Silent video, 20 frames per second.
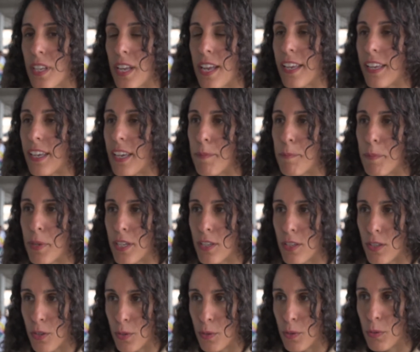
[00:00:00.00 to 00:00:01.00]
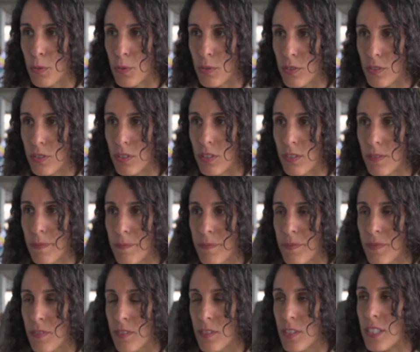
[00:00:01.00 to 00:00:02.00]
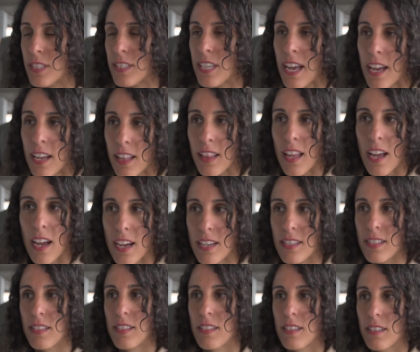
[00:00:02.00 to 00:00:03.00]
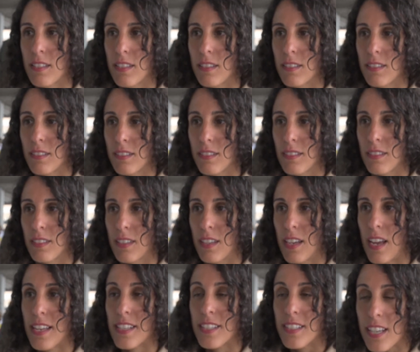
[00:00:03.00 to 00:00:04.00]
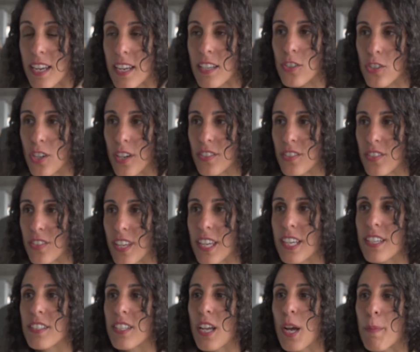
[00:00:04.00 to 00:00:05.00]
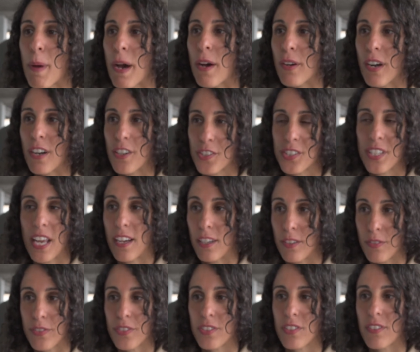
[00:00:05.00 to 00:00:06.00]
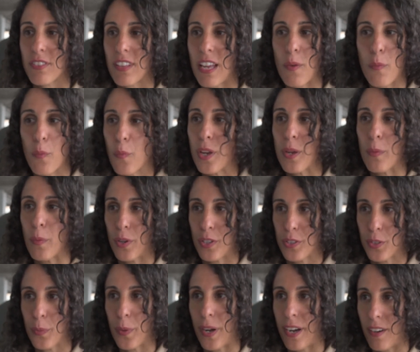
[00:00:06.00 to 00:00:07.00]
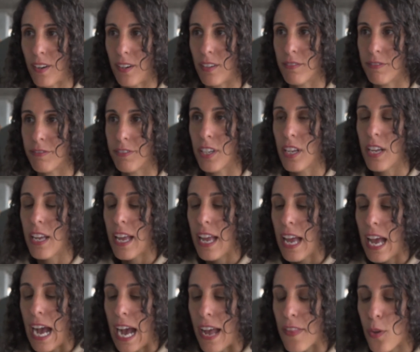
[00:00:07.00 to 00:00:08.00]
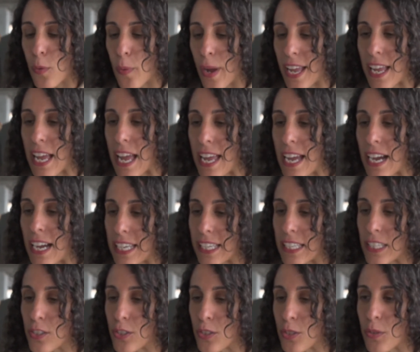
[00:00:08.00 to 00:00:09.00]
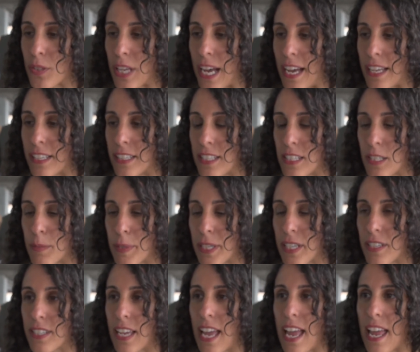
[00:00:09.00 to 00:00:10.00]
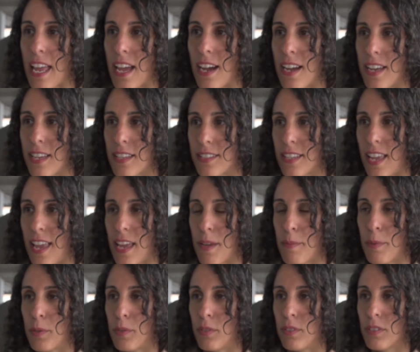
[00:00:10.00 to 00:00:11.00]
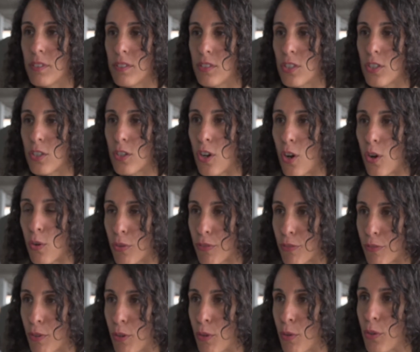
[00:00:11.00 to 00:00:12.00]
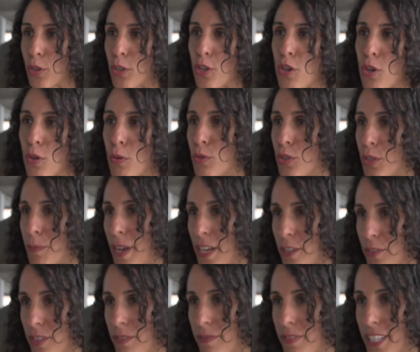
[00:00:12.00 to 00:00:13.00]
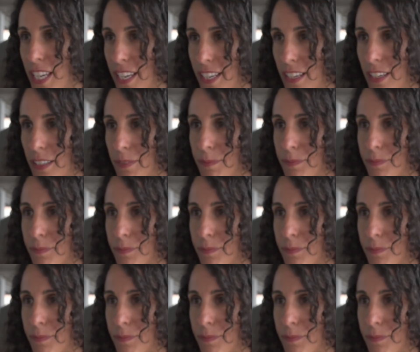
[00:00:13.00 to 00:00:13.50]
it can be used to tell us and teach us things about ourselves that we weren't aware of. And the way AI can do that is because AI is able to go through huge amounts of data